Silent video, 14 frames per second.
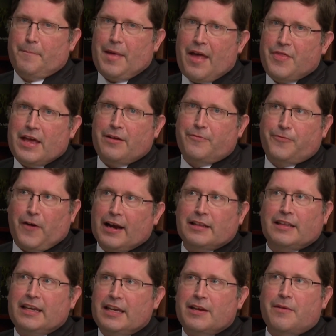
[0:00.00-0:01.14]
And then
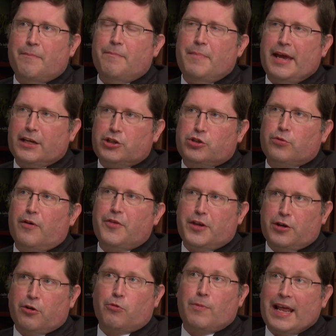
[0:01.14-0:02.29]
finally, make sure that
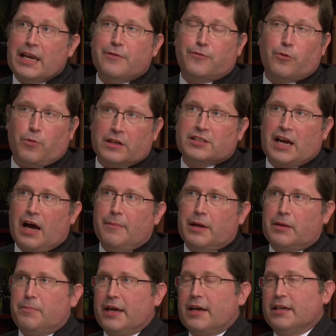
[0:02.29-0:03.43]
you're ready for what's
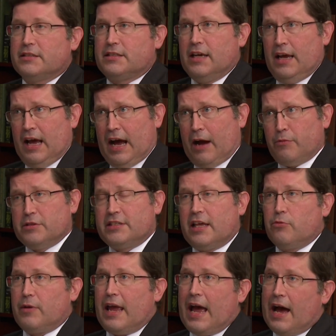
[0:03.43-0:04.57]
coming, because I would say
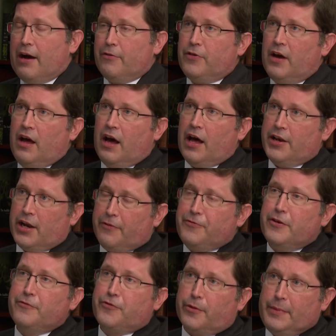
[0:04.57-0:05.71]
that we have enough
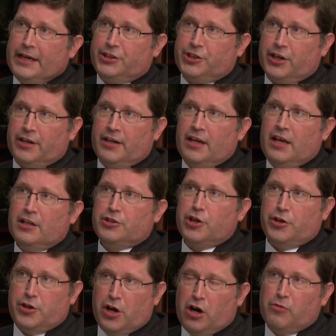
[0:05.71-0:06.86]
information to
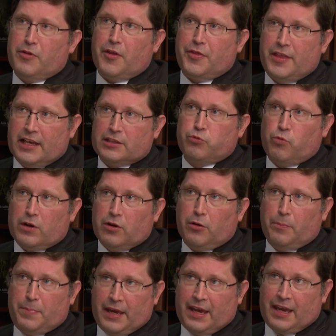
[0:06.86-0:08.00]
know that this will
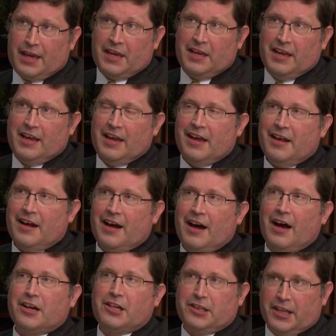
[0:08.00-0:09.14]
be
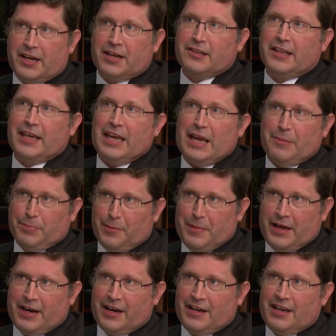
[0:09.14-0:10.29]
clinically
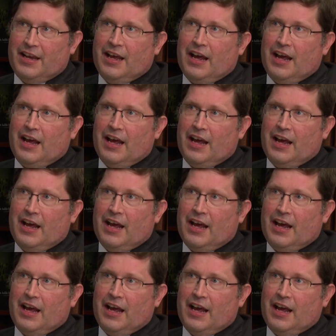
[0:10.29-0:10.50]
implemented.